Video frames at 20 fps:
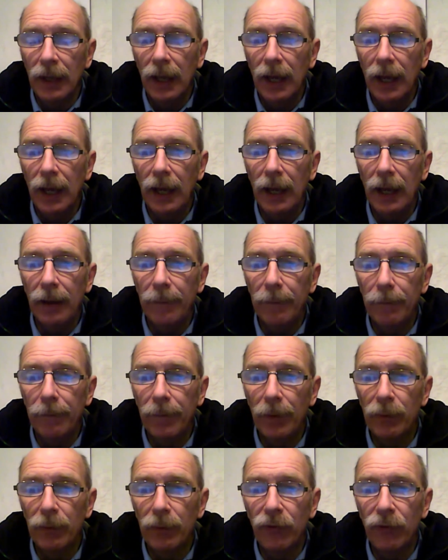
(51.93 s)

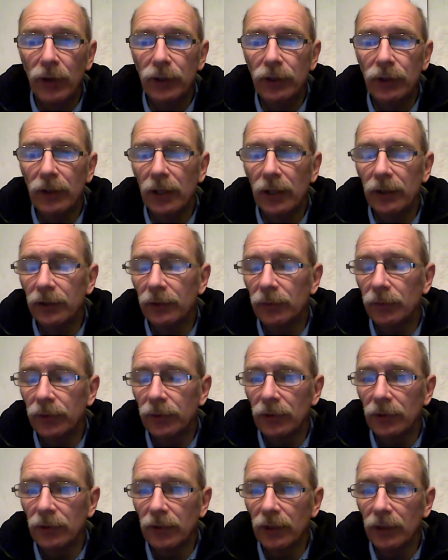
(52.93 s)
But before I do that, I just want
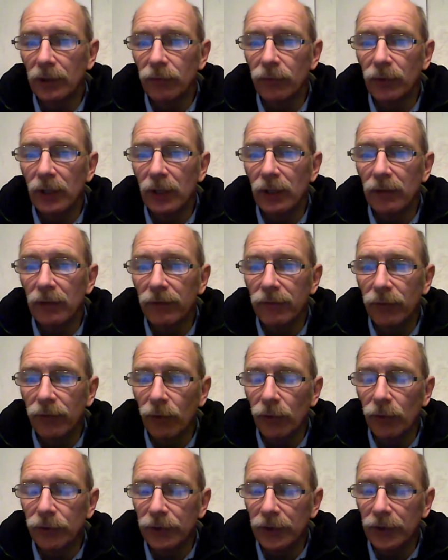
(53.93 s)
to kind of
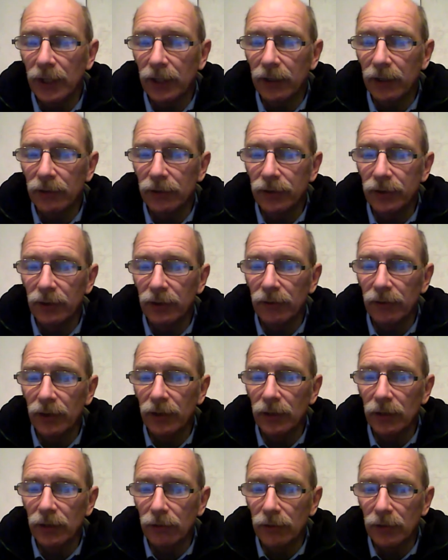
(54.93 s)
reinforce the accuracy of the
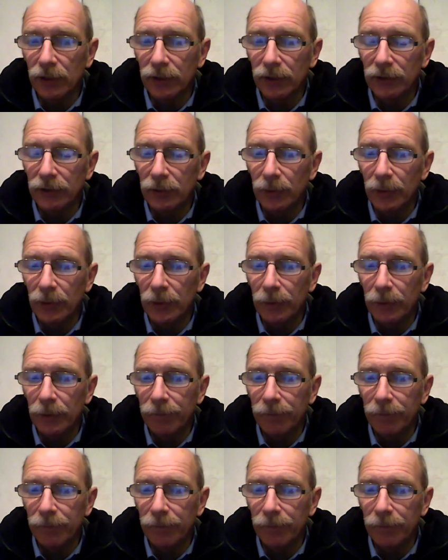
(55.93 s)
New Testament.